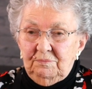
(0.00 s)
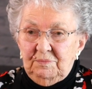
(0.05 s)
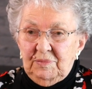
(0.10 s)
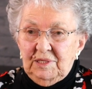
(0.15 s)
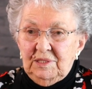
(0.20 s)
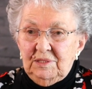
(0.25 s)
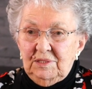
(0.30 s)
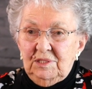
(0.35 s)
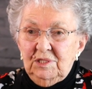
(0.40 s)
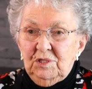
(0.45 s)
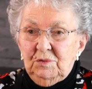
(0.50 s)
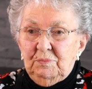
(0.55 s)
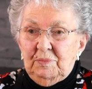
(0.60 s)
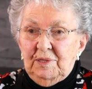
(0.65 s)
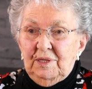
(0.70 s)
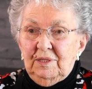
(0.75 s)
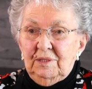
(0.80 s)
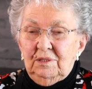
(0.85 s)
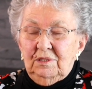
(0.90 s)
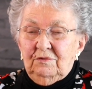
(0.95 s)
big dish
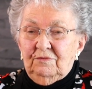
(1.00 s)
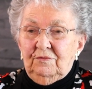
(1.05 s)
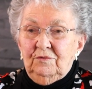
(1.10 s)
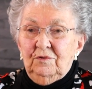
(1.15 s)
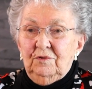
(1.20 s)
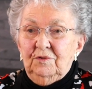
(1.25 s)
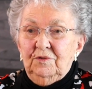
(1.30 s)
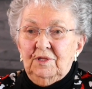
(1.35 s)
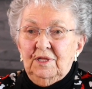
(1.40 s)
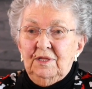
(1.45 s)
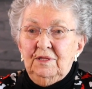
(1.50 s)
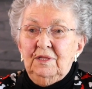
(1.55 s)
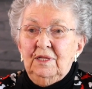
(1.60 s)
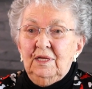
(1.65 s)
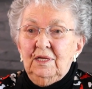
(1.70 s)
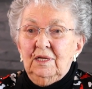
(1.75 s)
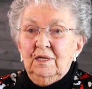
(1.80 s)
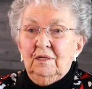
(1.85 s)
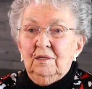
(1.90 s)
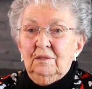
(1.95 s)
pans full, then
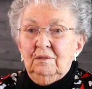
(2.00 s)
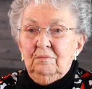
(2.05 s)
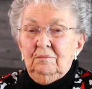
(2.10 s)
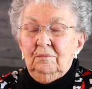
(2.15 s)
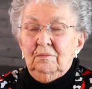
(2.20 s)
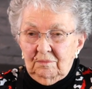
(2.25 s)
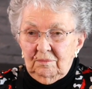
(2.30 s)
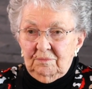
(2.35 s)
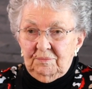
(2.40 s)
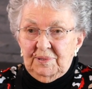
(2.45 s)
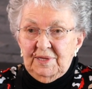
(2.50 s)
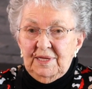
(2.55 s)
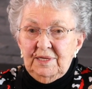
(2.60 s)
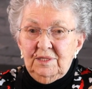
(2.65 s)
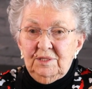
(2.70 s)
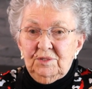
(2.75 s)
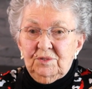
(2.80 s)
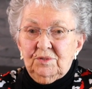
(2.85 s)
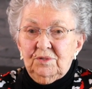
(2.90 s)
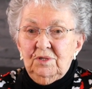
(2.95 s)
they got
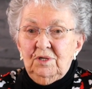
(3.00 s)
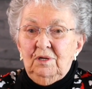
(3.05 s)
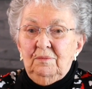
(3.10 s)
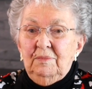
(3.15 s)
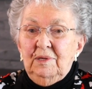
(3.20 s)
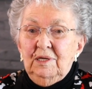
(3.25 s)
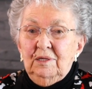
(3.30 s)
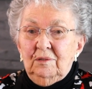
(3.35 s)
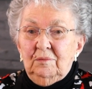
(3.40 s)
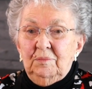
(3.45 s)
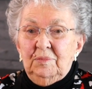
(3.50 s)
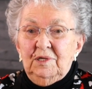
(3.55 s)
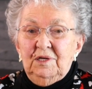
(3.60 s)
paid a certain amount.